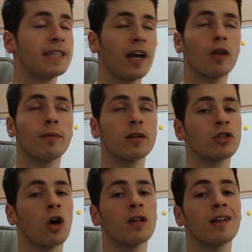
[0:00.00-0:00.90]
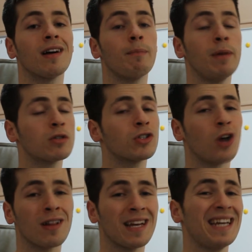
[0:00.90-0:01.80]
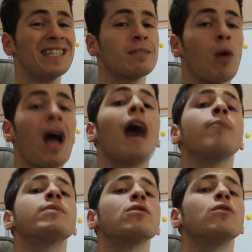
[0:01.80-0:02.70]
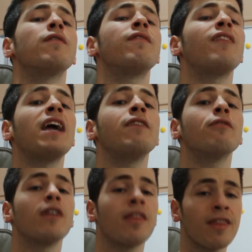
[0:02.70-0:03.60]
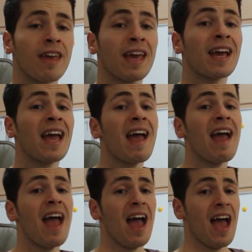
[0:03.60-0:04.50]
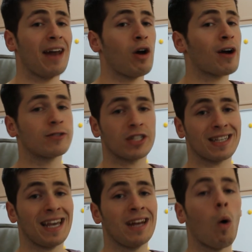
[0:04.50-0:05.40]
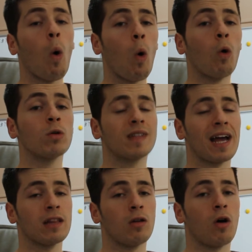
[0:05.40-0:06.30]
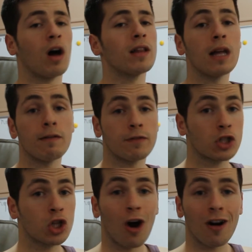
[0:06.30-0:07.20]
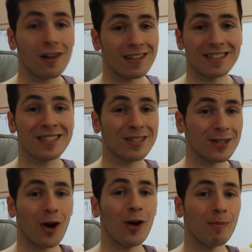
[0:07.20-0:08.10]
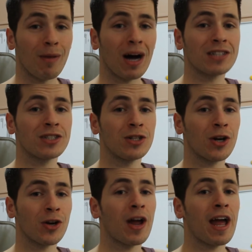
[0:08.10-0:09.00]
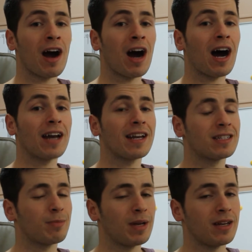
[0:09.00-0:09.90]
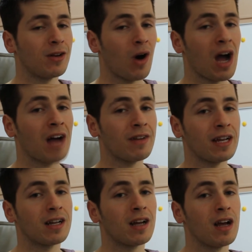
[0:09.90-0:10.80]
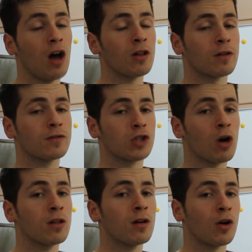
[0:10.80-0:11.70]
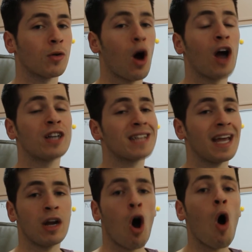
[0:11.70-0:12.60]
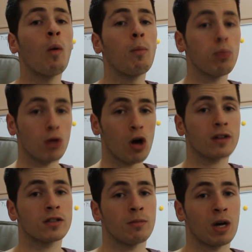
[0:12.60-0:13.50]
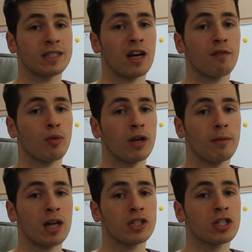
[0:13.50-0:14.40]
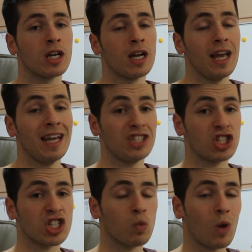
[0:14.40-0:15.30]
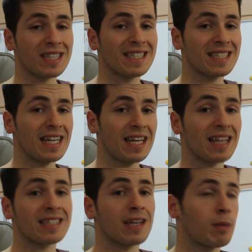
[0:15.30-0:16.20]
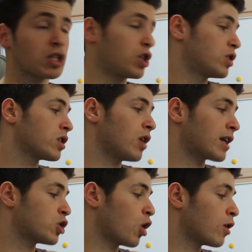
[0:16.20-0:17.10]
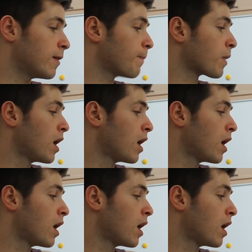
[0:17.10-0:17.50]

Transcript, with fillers: Dairy milk chocolate, milk chocolate is my absolute favorite thing, and I could just eat it all day long. I love chocolate so much. You don't know how hard it's been not having a lot of chocolate on it. I used to eat a whole block to myself pretty much in just one sitting. That's how much I used to like chocolate.